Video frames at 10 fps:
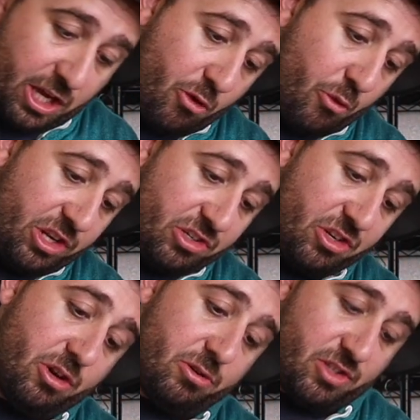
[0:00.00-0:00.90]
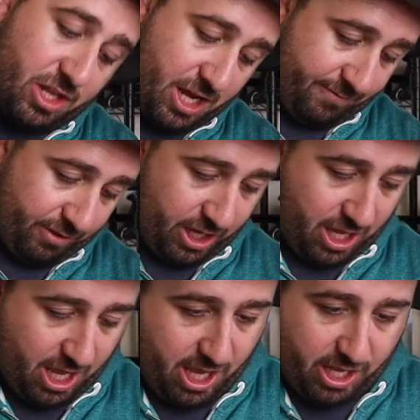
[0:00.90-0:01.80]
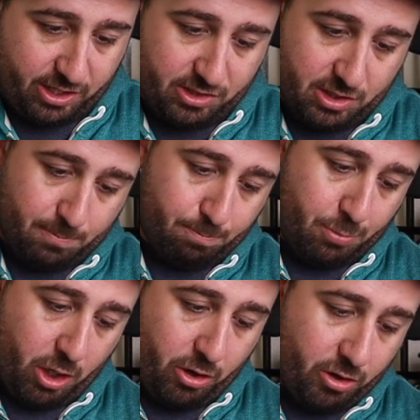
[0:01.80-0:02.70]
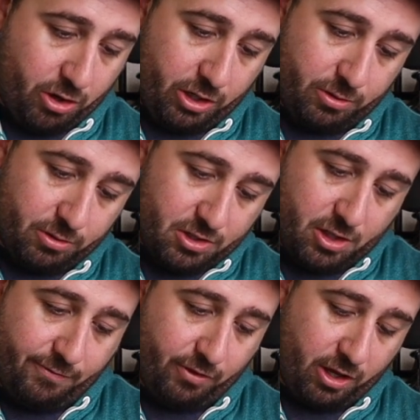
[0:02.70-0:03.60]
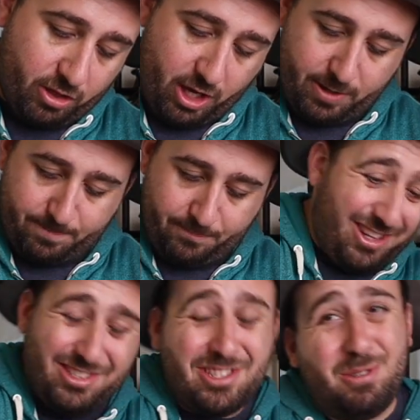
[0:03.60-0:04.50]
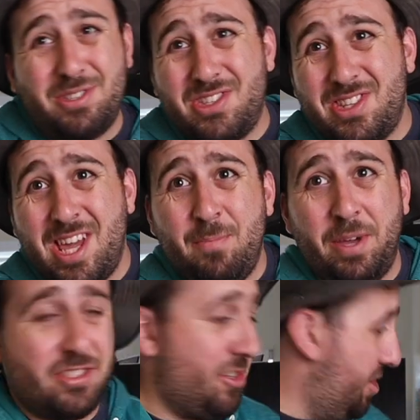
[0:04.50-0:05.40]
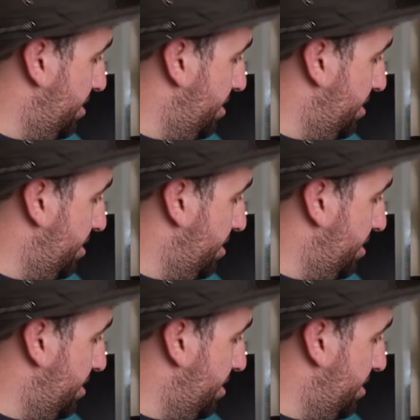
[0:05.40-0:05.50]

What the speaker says: enriched doughs that have like eggs and butter and stuff like that, I'll just use the stand mixer.